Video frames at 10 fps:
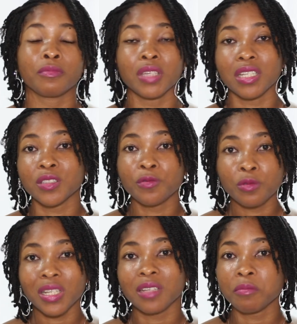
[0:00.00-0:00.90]
Because
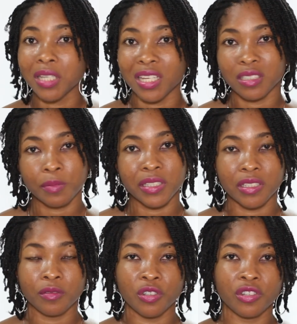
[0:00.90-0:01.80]
food can be
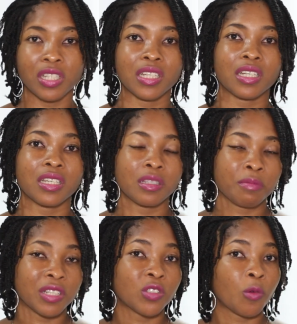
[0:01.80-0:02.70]
expensive in Grenada. It
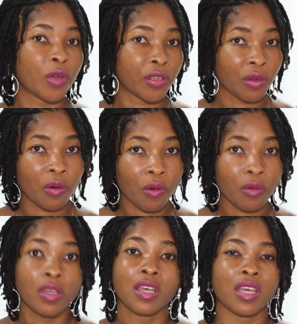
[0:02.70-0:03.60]
depends on where you
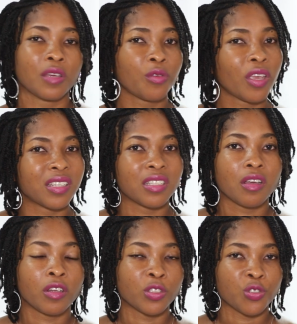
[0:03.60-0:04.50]
go. If you're
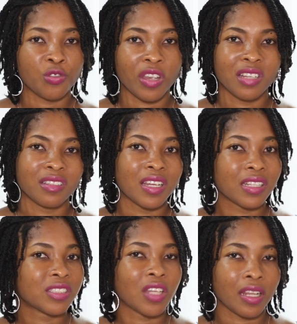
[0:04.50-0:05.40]
eating on the street, then
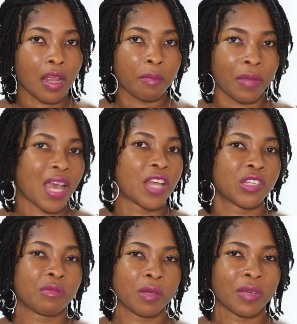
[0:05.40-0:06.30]
it's not that bad.
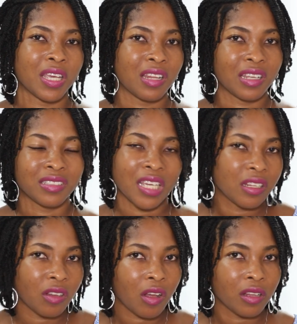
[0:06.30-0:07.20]
You may pay like
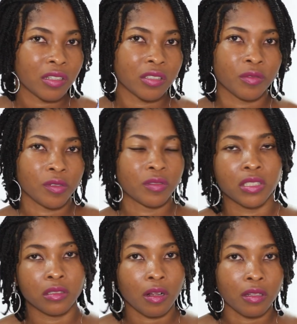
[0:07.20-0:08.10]
$10,
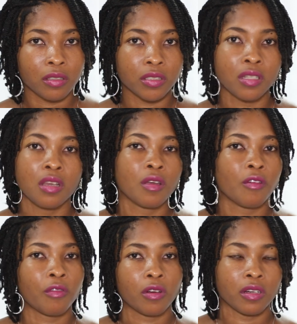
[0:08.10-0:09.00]
$15
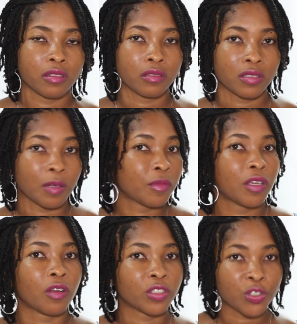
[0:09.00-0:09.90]
for
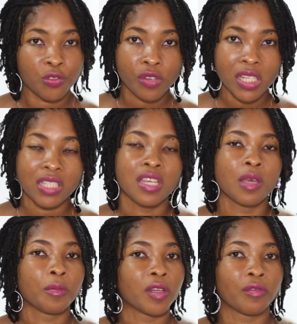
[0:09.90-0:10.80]
something on the street.
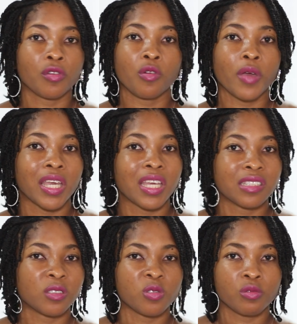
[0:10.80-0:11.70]
But if you're going
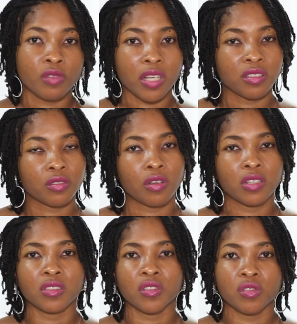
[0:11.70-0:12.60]
into
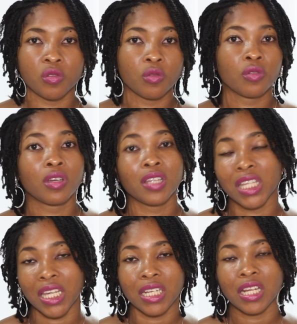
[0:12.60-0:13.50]
restaurants and so,
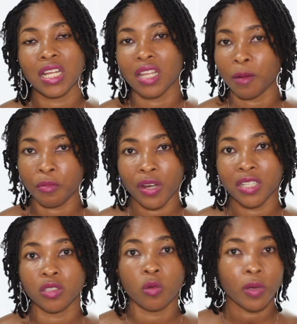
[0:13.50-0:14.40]
then that
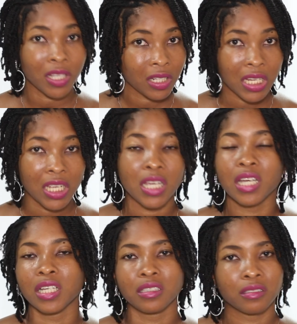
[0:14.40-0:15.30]
price quickly
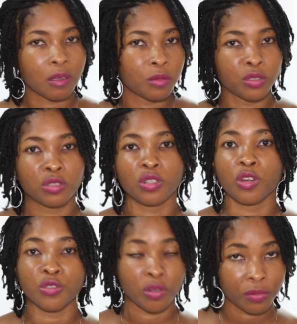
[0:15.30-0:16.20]
doubles or
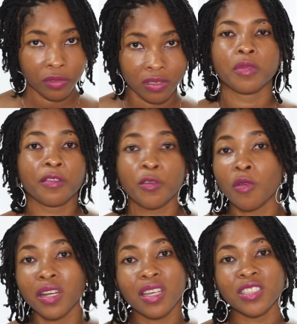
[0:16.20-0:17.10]
triples. But if you
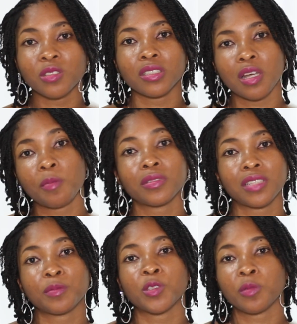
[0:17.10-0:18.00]
want to eat out a couple
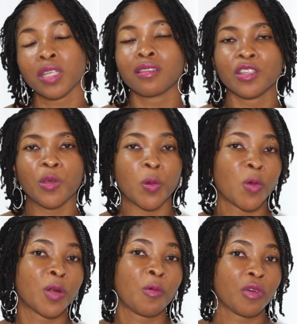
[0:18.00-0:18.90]
times a week, then you'd
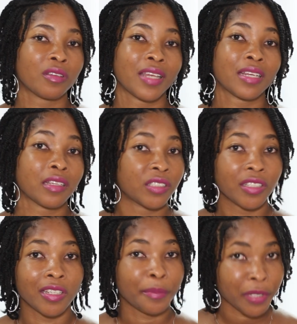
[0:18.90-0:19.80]
want to work that into
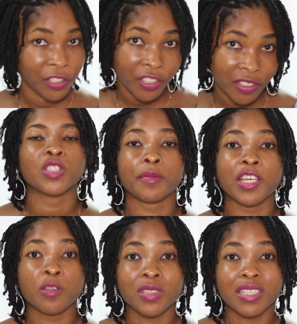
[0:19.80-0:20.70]
your budget. So by
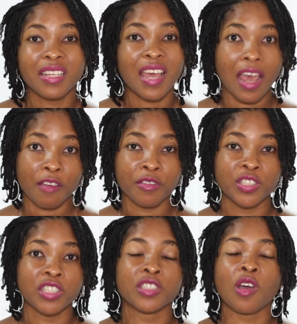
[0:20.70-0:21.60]
using the
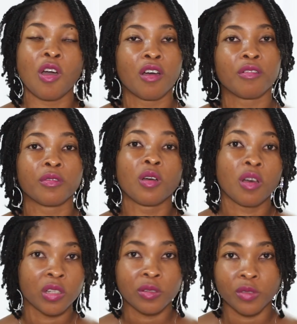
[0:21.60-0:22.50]
averages of
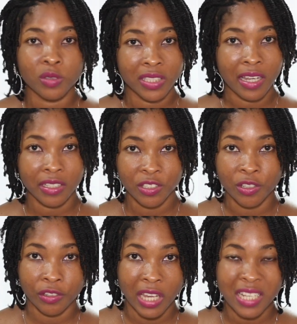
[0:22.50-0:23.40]
all of those
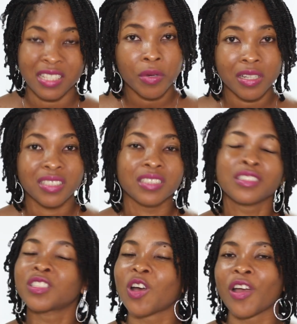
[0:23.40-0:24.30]
categories,
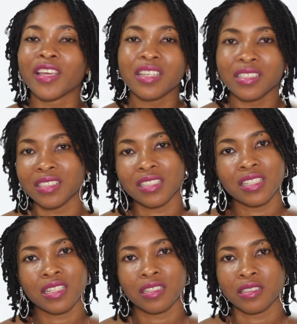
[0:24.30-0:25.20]
persons are
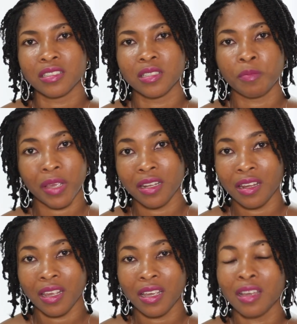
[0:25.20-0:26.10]
easily
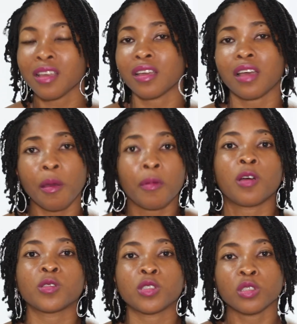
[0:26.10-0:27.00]
spending
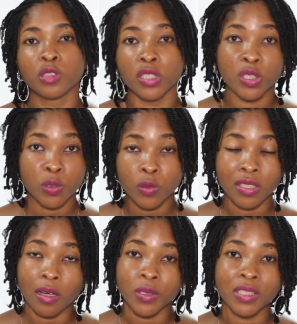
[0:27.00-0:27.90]
about
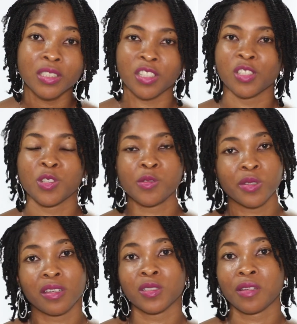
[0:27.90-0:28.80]
$2,000 to
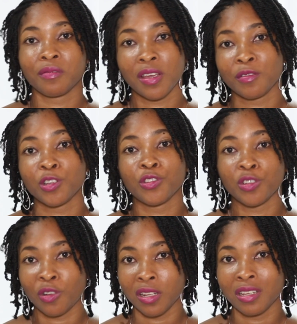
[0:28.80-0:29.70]

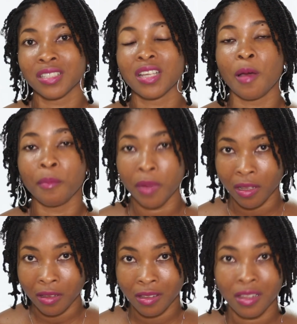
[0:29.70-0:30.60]
$2,500 a month